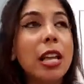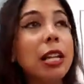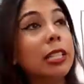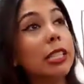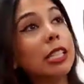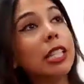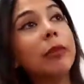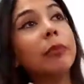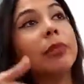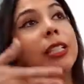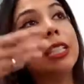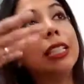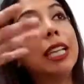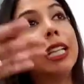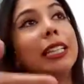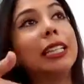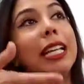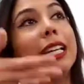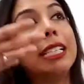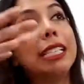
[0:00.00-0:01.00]
something
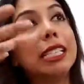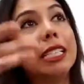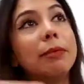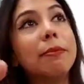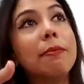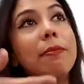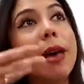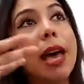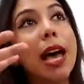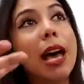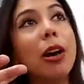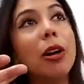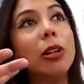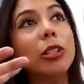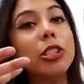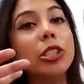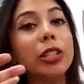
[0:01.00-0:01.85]
that they smelled.